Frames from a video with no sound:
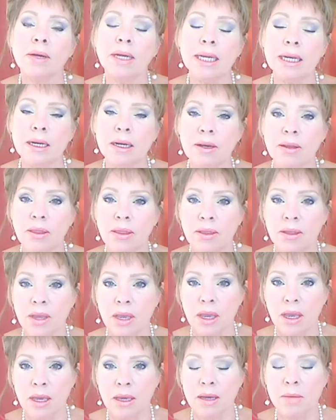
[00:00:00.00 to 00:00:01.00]
in
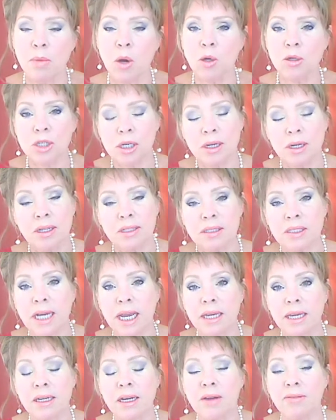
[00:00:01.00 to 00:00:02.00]
the emotional
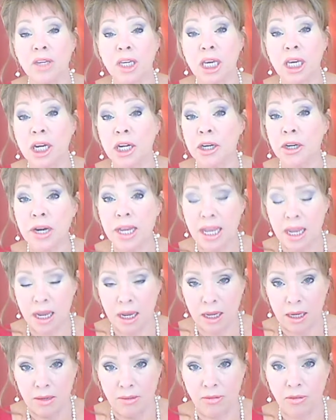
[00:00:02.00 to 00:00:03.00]
state of
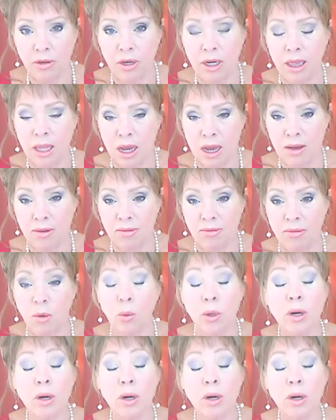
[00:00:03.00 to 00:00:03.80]
yearning for love,